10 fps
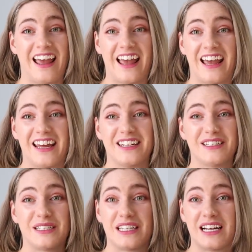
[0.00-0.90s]

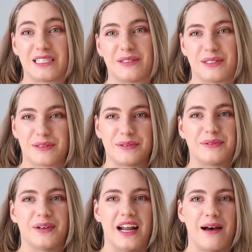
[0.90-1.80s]
And that's
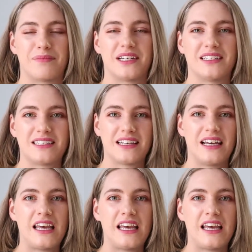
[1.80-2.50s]
what happens.